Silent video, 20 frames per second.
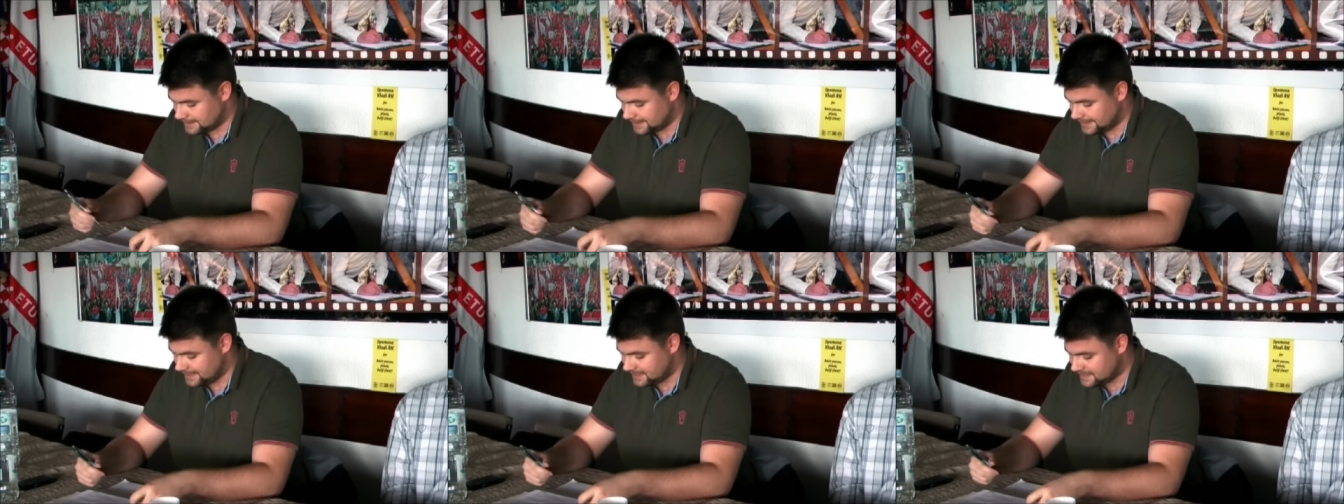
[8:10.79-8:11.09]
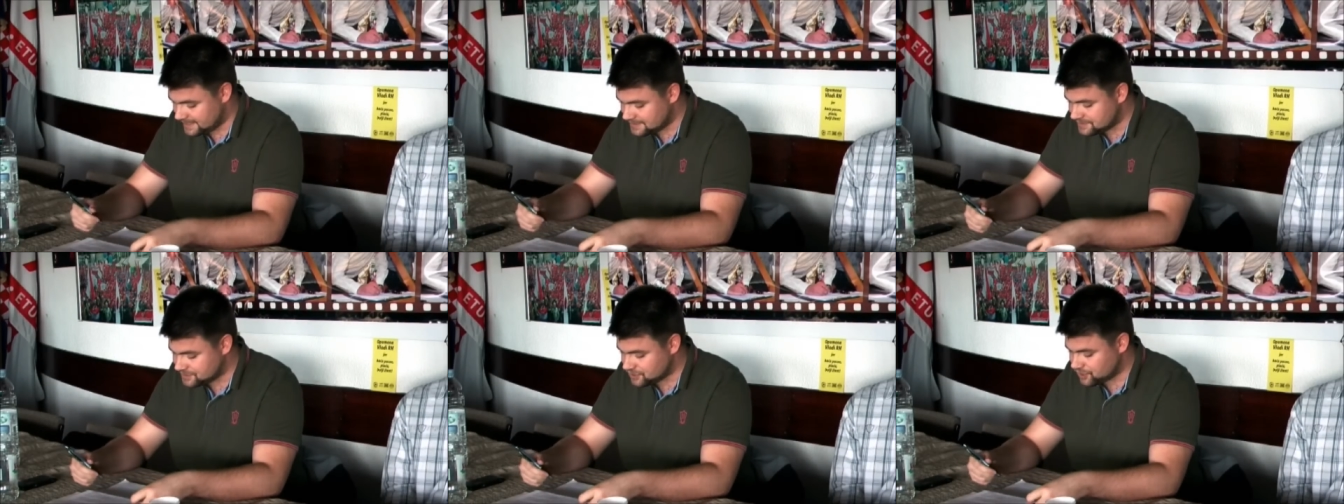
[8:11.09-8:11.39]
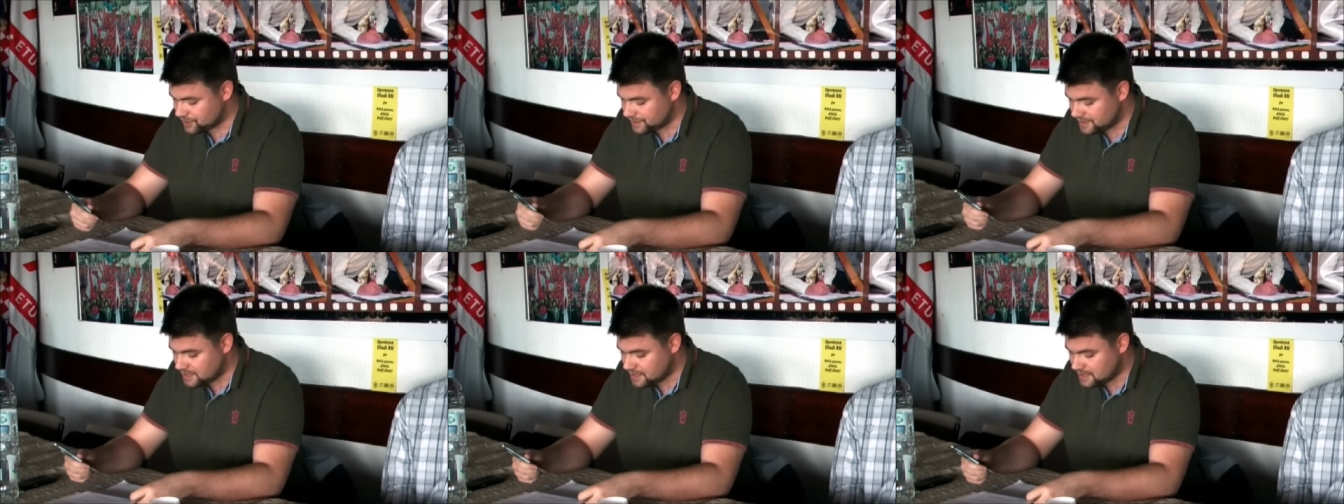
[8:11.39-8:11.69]
In his
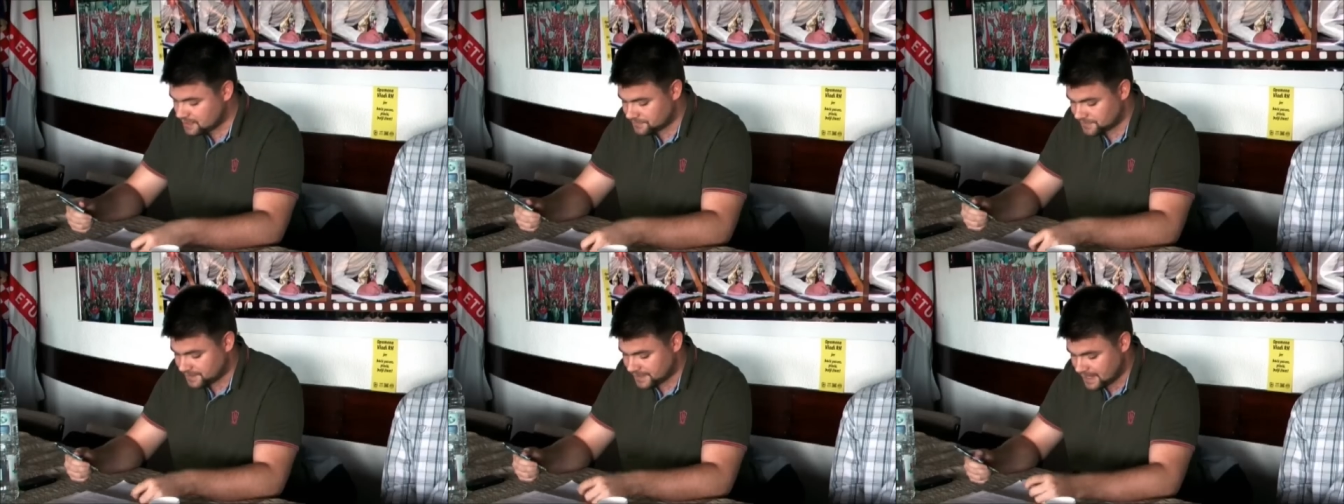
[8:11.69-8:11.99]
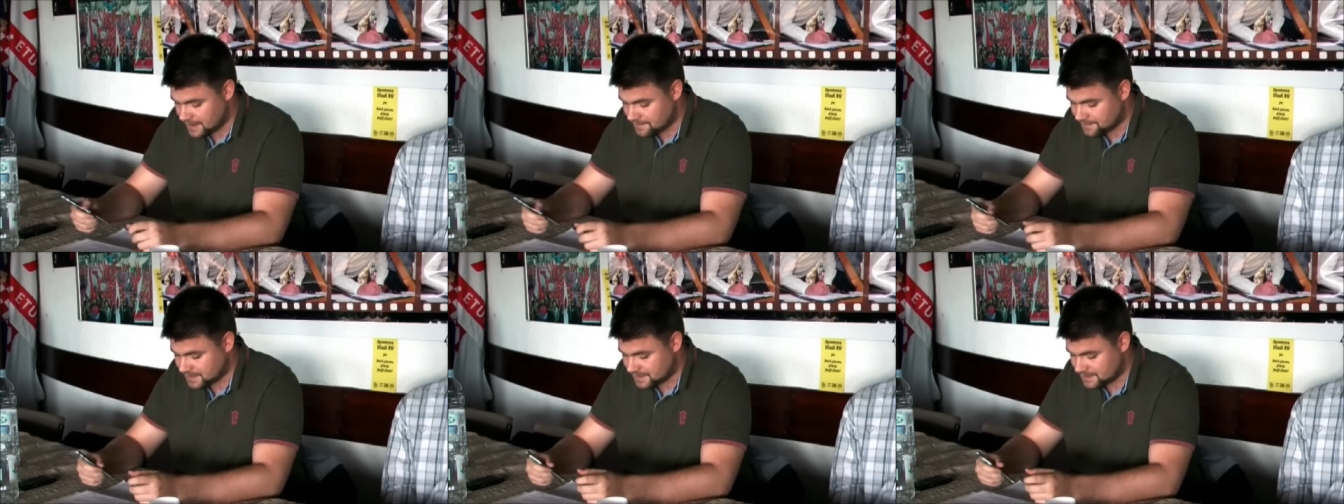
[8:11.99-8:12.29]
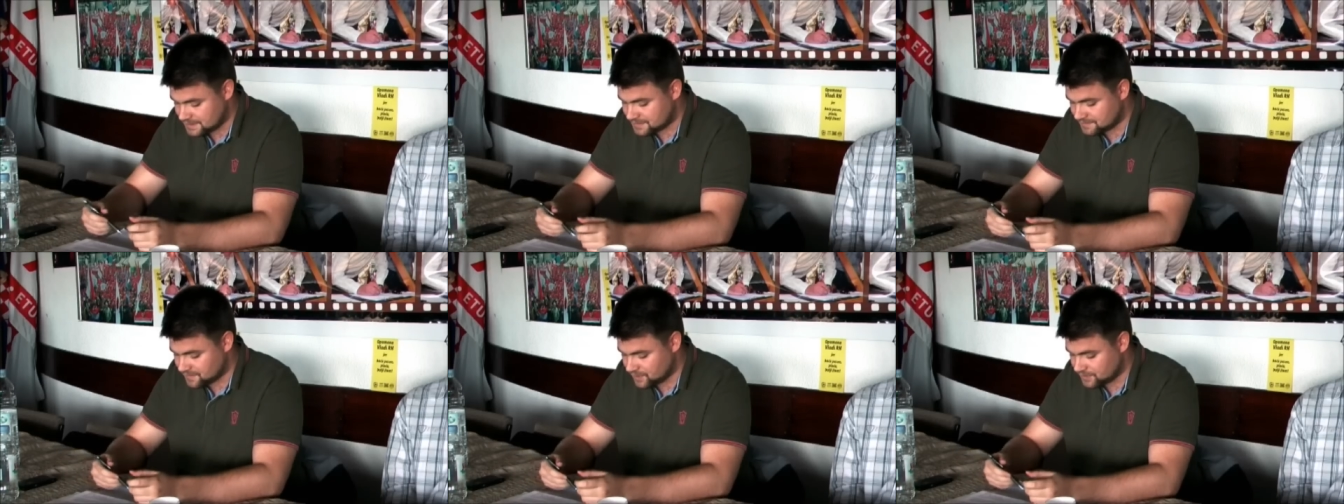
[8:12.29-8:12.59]
critique of the
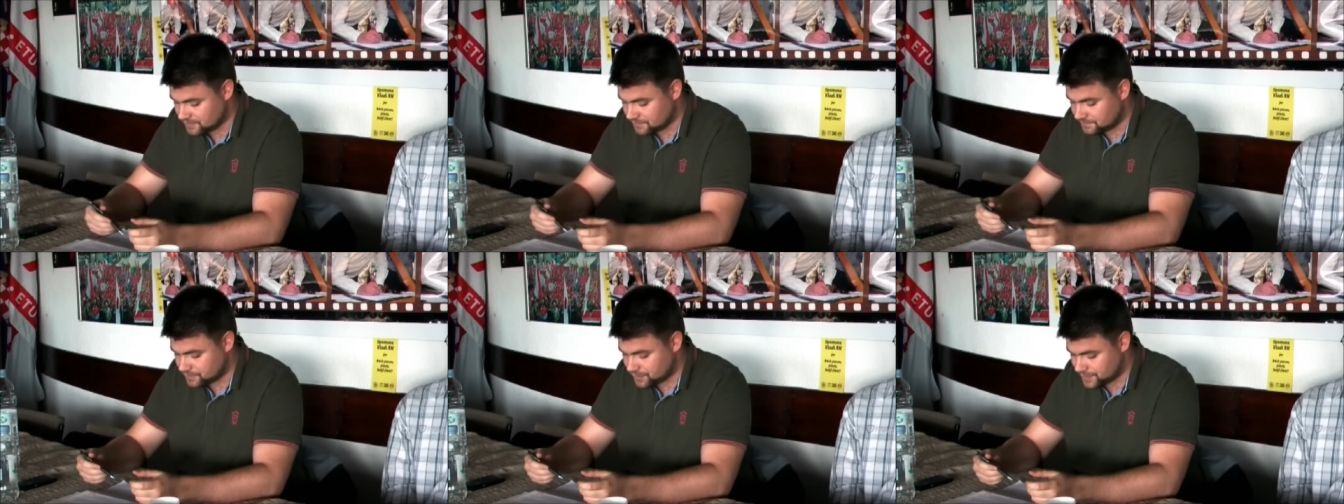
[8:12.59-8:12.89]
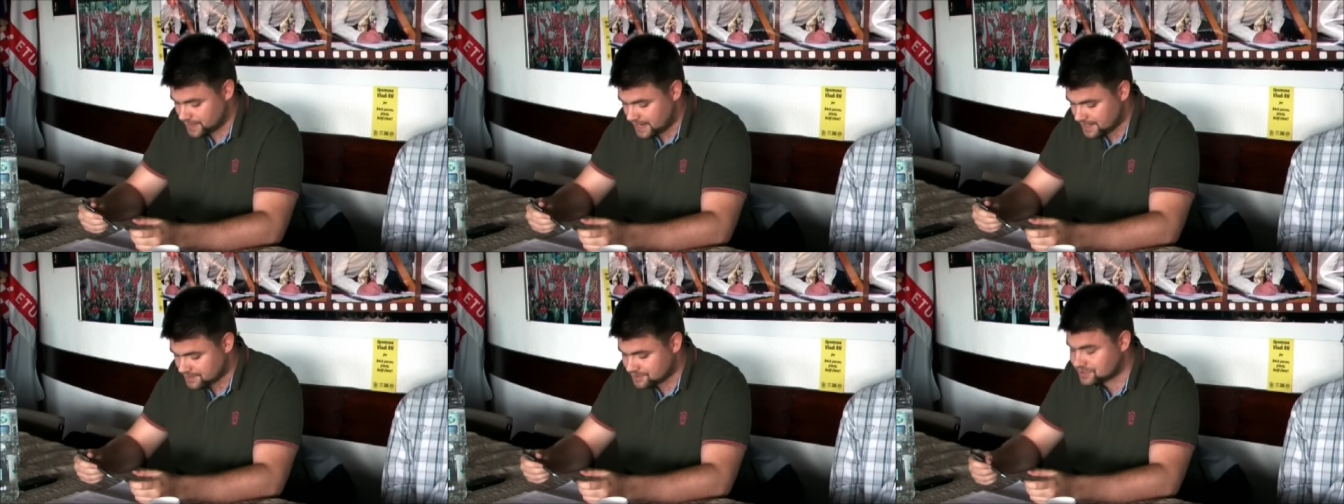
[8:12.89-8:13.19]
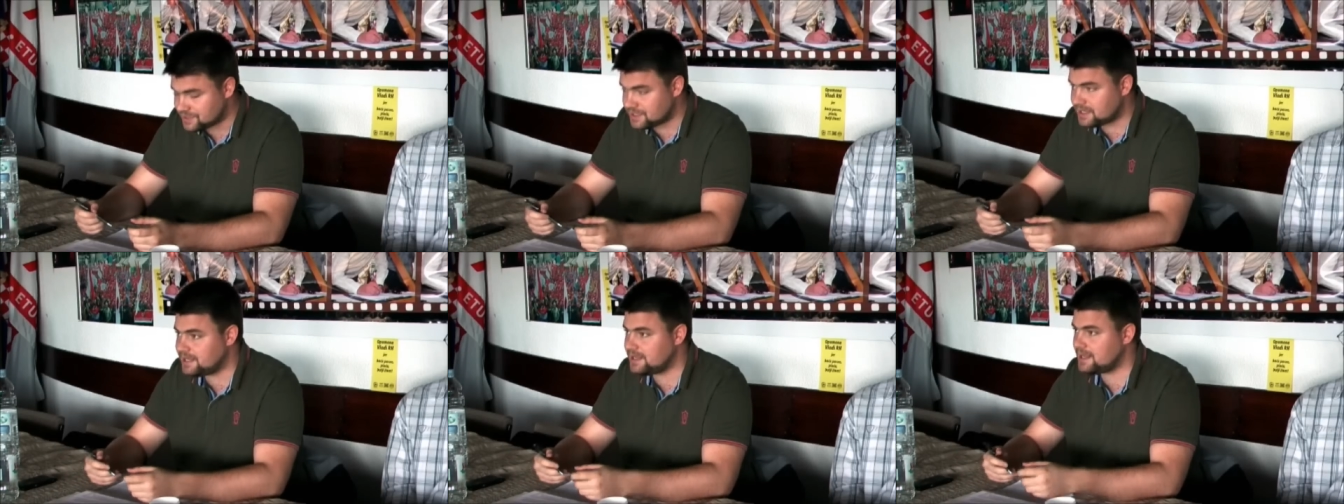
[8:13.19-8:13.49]
capitalist mode of
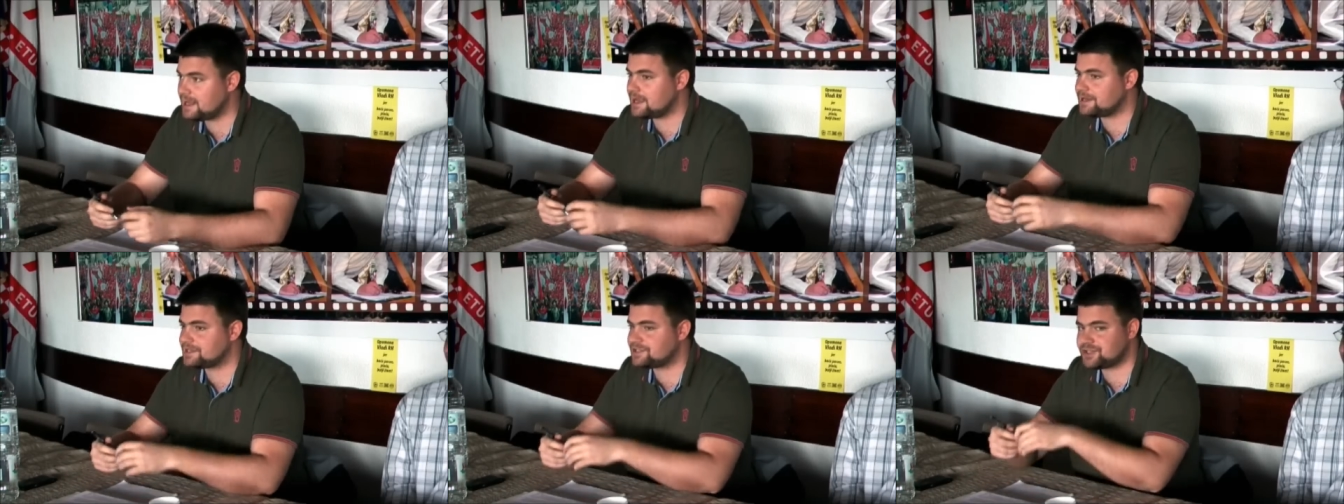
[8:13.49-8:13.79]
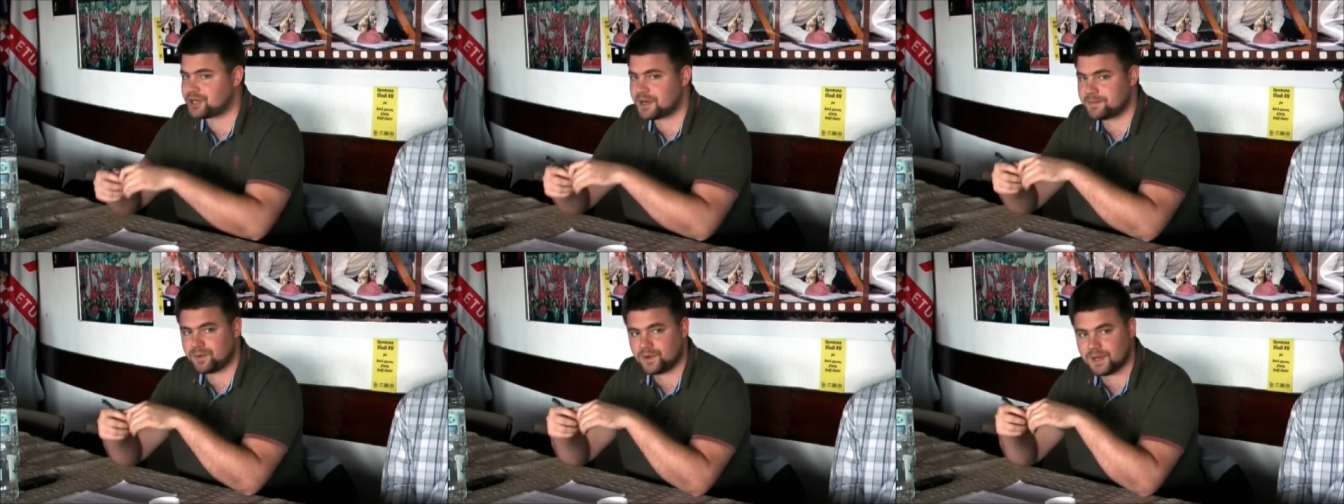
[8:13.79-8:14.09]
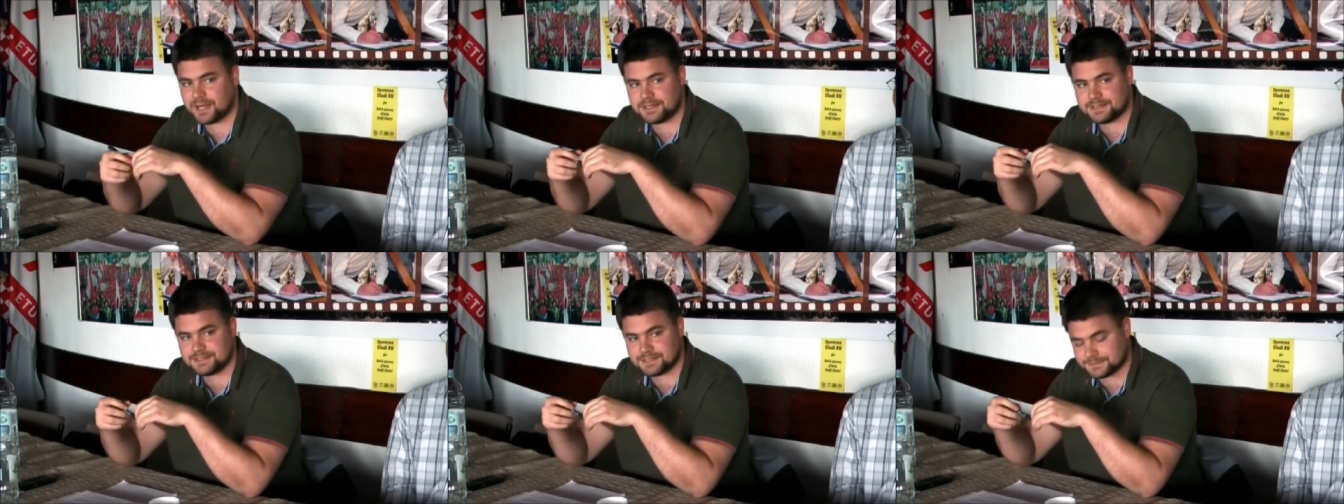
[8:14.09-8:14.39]
production, he
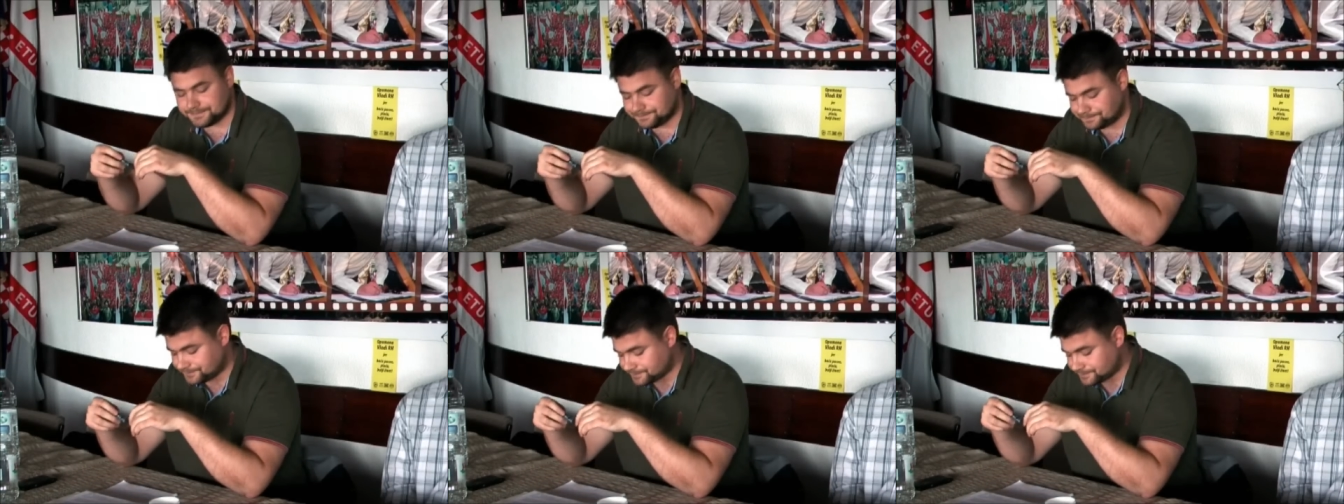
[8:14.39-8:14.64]
extrapolates